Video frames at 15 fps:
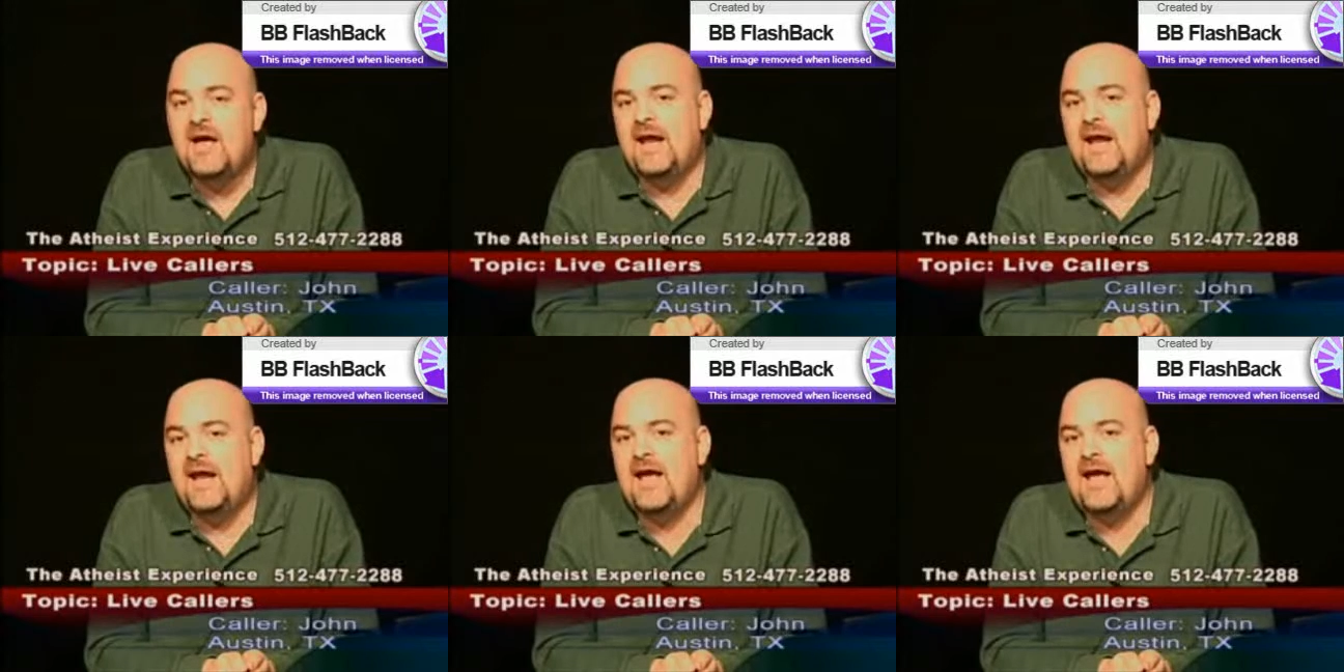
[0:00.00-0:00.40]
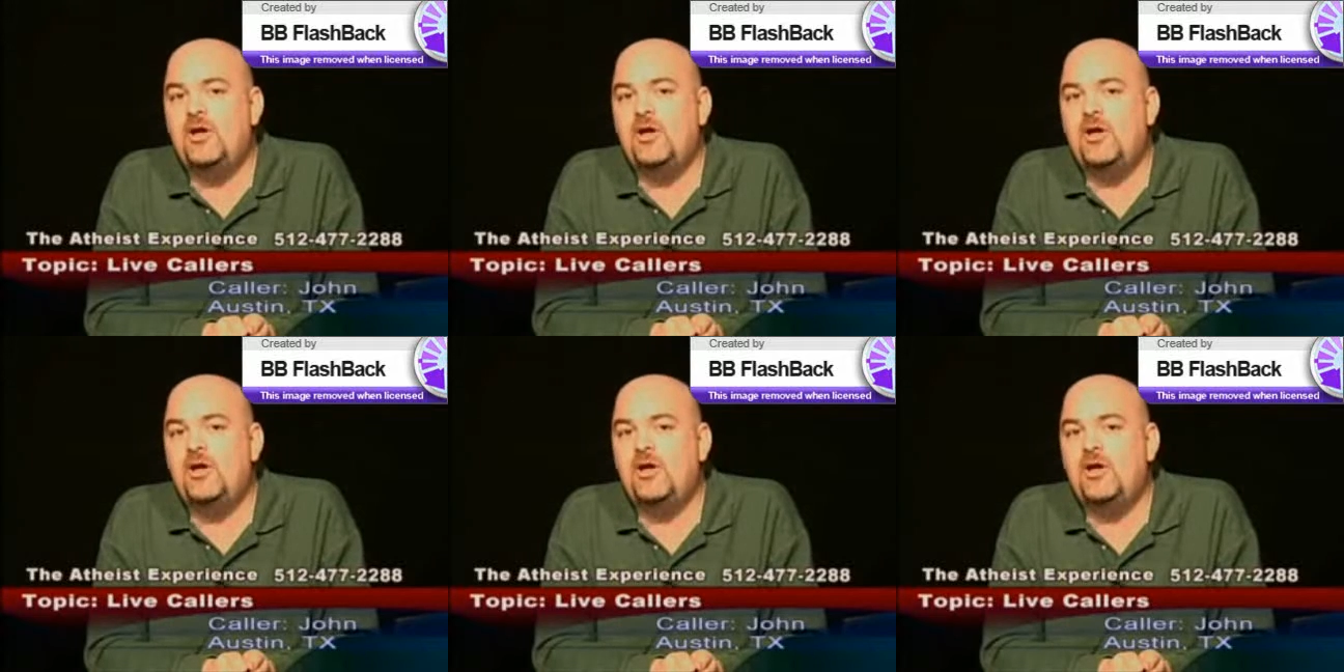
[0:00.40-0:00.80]
you
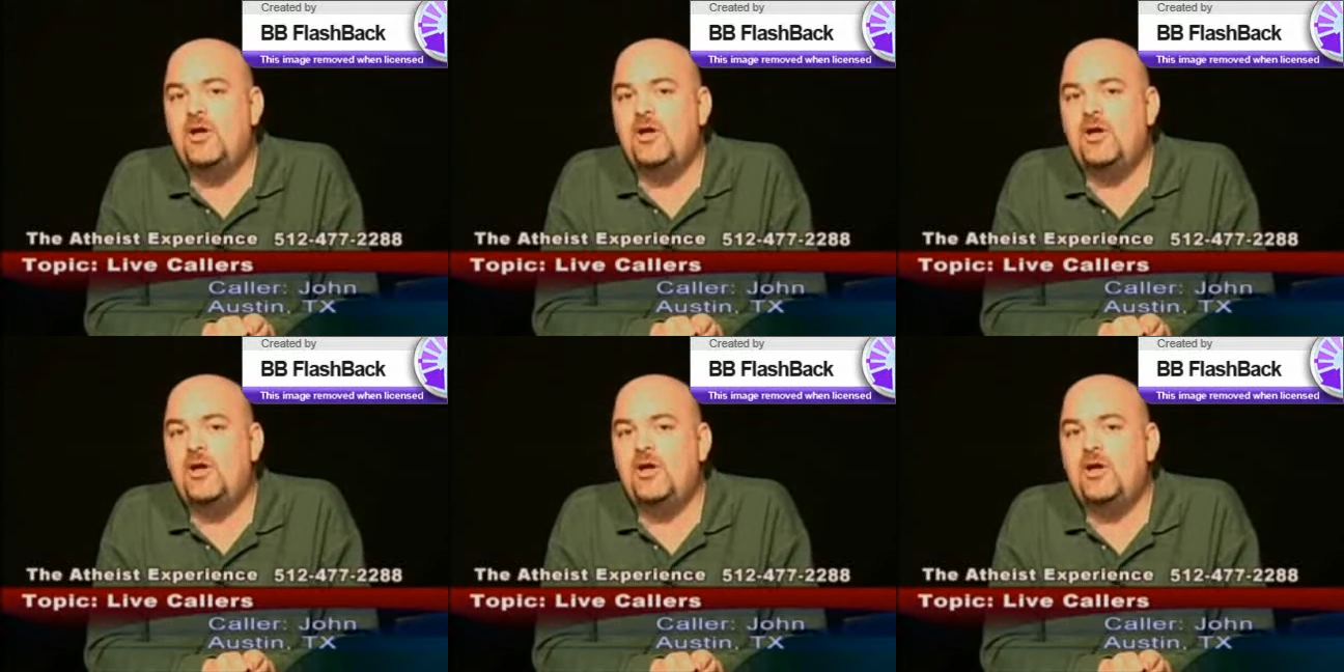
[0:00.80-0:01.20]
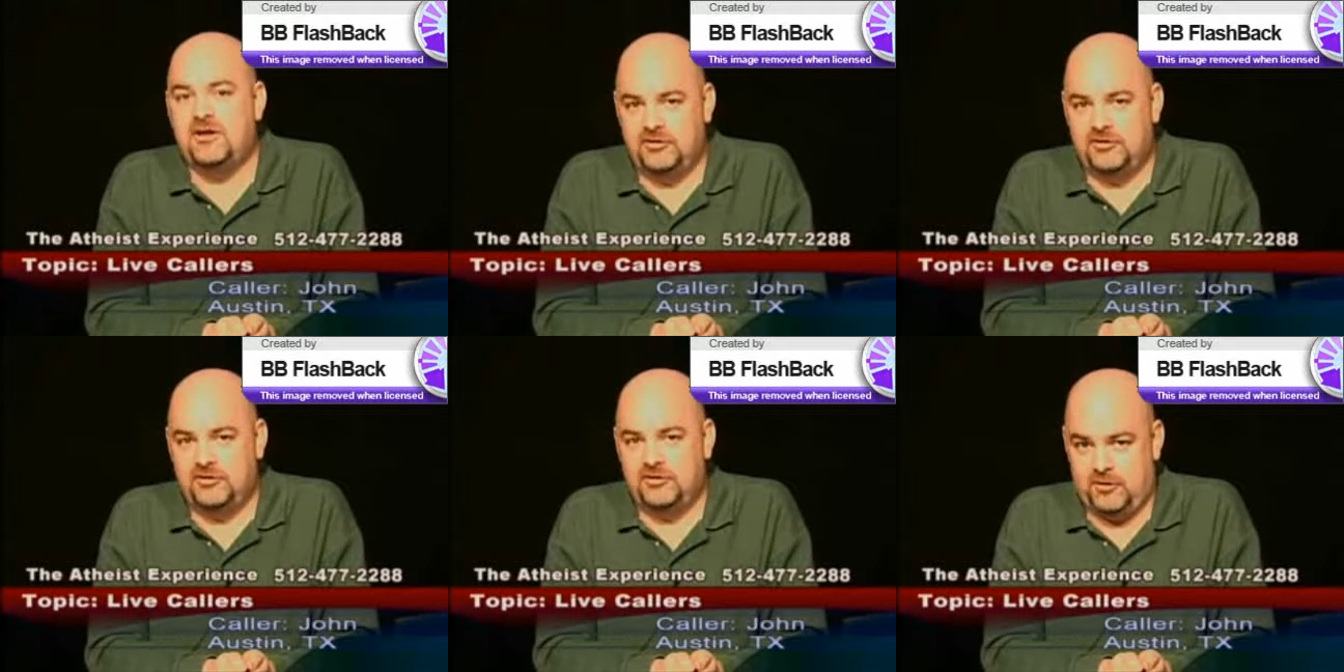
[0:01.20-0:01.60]
and hang you
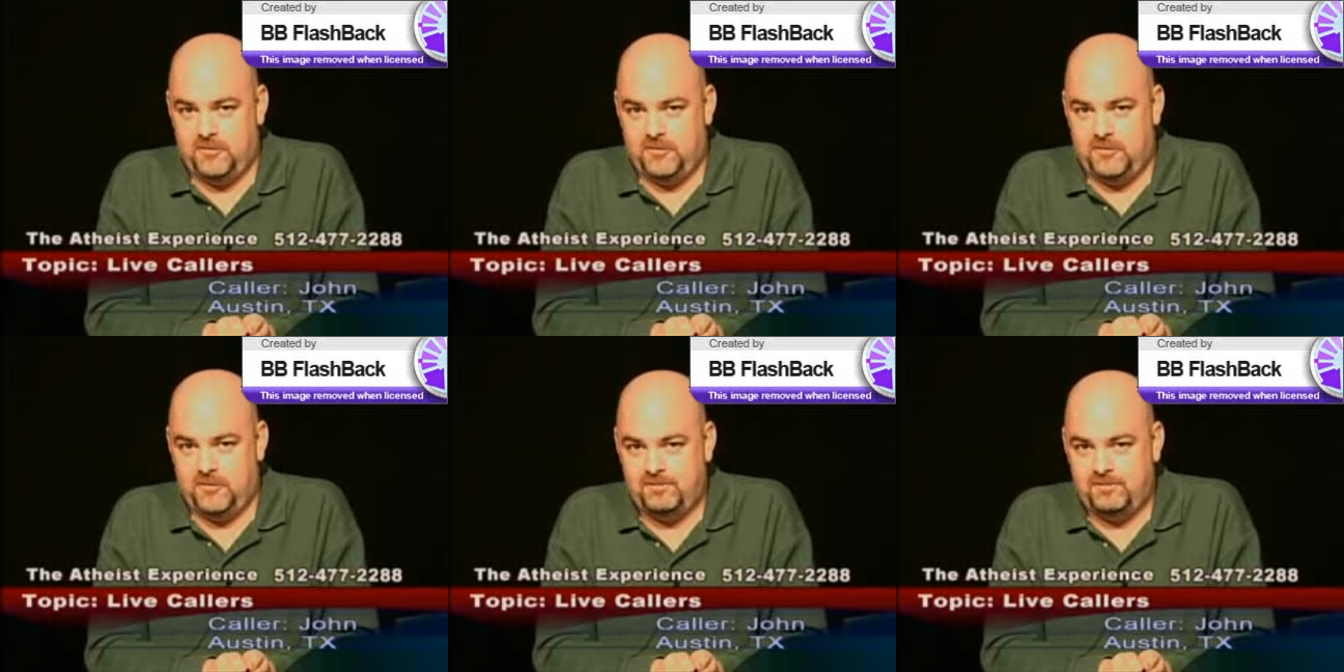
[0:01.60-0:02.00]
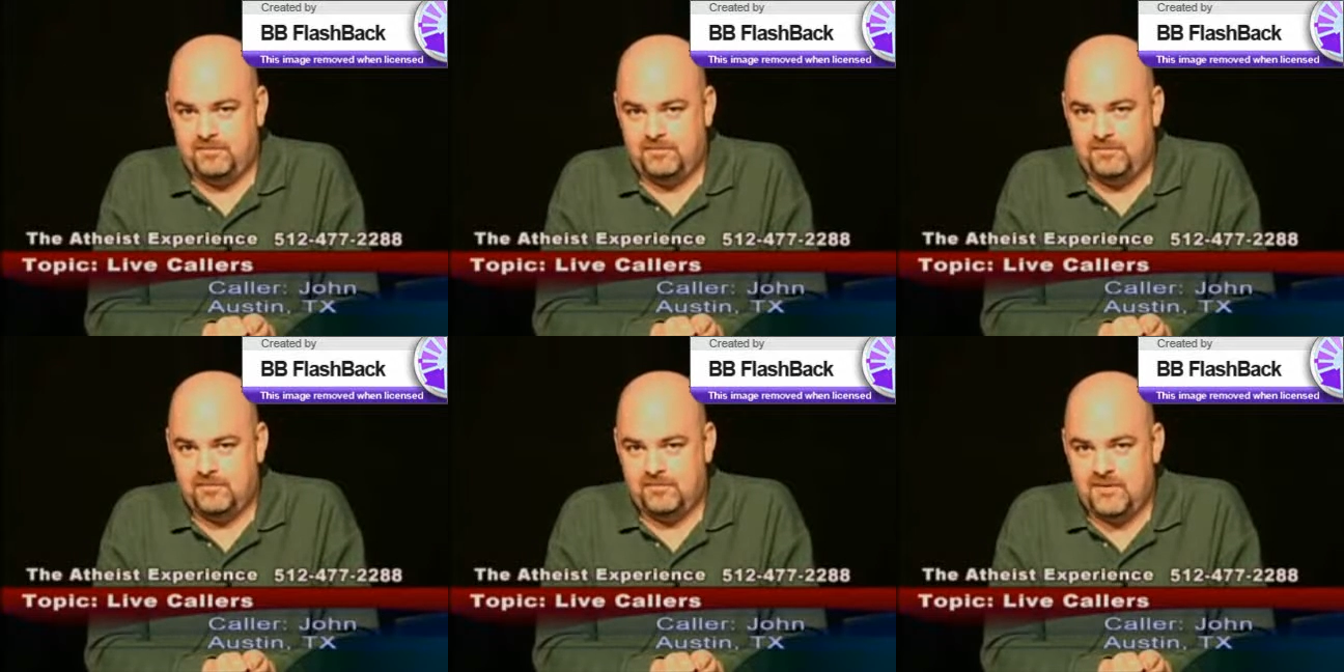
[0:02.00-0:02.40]
up and kill
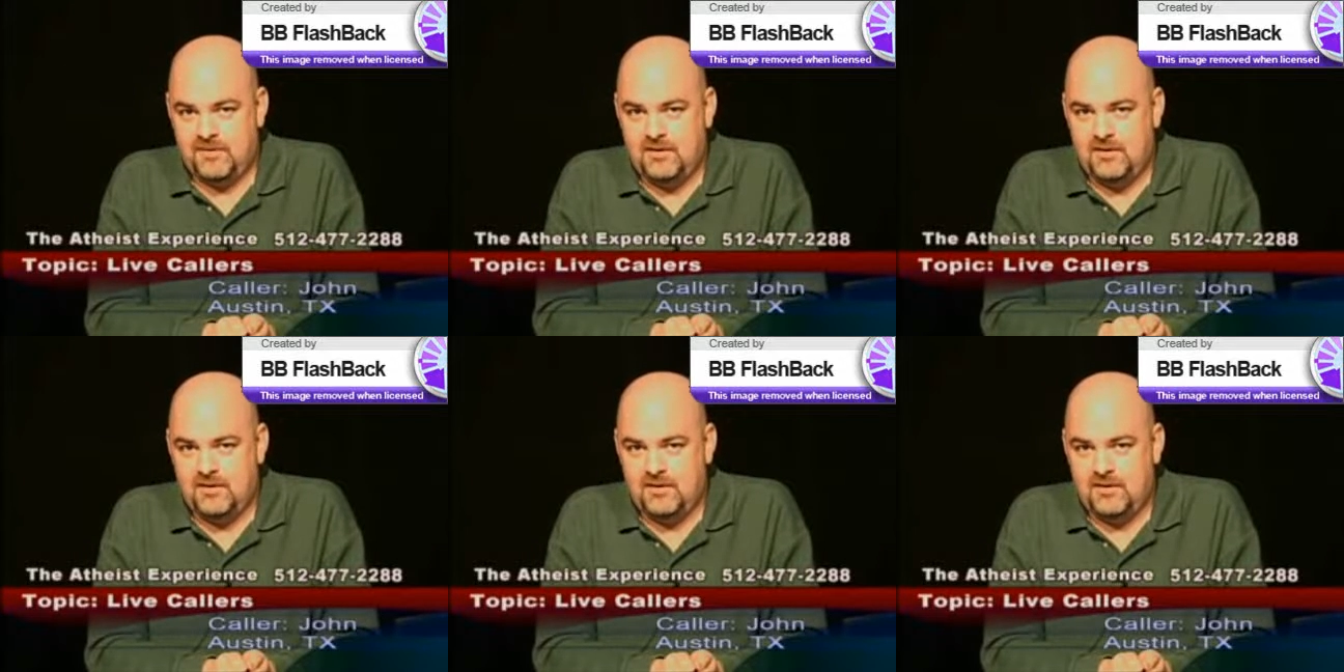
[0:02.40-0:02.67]
you,